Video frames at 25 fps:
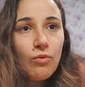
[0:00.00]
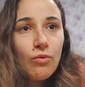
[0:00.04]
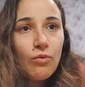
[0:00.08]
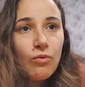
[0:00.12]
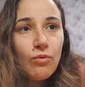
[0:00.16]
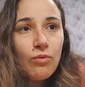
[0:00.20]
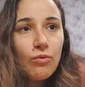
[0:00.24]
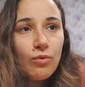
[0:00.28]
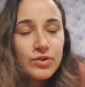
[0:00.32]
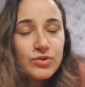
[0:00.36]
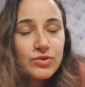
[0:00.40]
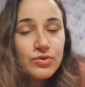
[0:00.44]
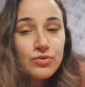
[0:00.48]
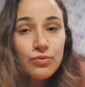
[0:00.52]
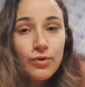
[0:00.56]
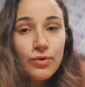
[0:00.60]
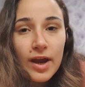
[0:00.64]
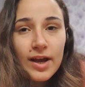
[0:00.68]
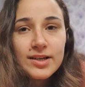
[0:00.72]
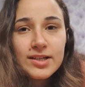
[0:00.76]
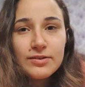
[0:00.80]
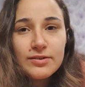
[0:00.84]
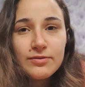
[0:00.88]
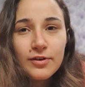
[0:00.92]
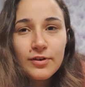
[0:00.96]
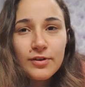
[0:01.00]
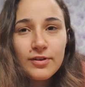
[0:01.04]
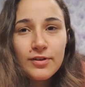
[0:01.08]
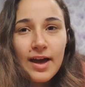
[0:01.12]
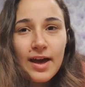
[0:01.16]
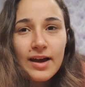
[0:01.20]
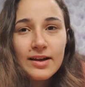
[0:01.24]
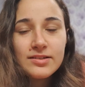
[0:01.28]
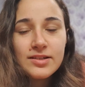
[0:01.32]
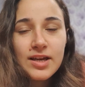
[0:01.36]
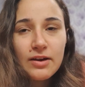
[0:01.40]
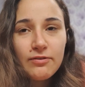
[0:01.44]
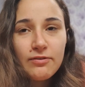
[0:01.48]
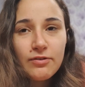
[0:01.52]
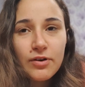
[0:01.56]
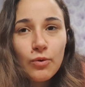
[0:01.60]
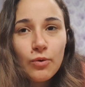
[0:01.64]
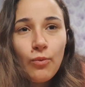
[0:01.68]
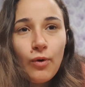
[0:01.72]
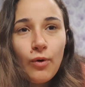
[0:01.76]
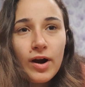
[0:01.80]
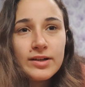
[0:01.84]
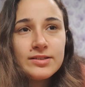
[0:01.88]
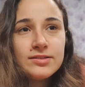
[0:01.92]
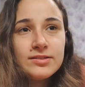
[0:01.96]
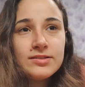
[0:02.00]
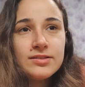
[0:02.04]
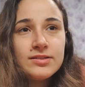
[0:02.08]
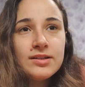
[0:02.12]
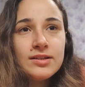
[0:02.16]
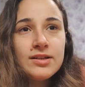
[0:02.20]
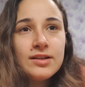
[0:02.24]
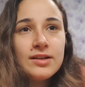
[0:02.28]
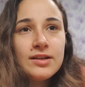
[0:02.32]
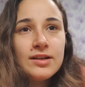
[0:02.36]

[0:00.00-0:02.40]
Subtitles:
ready for that. Everyone